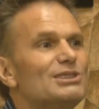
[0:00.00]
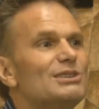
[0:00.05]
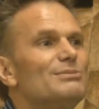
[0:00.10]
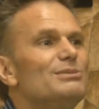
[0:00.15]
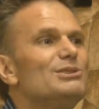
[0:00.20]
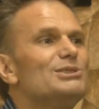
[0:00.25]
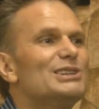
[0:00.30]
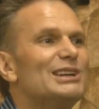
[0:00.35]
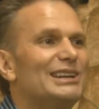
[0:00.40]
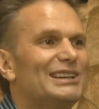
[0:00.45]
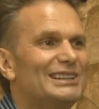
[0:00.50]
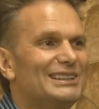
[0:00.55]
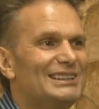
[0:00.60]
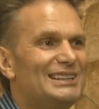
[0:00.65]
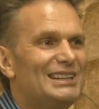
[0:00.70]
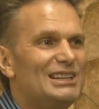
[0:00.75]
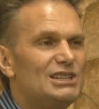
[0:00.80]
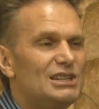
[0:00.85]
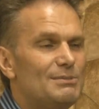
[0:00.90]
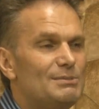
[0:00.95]
Musica,
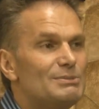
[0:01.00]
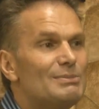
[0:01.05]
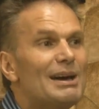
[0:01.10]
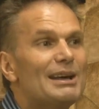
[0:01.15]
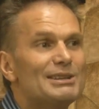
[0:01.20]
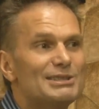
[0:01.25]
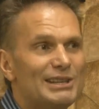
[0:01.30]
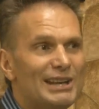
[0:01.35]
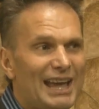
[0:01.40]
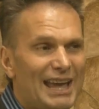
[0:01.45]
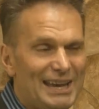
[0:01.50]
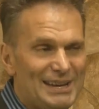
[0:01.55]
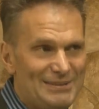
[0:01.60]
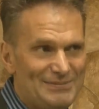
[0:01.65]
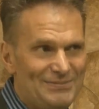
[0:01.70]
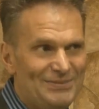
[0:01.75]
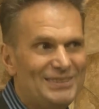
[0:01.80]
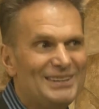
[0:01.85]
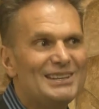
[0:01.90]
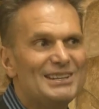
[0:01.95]
in James Madison High.
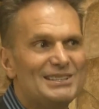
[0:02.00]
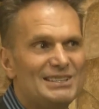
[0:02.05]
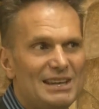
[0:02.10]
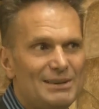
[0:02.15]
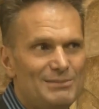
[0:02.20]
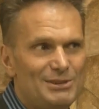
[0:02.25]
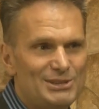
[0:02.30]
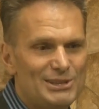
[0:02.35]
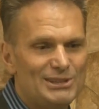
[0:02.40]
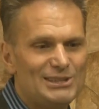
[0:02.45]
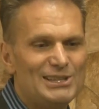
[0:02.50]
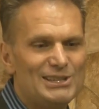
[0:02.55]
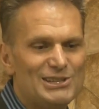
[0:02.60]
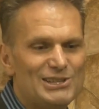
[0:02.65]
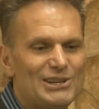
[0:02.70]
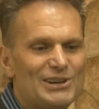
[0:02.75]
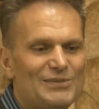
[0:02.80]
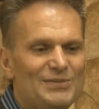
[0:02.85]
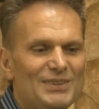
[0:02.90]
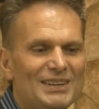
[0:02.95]
Same music teacher.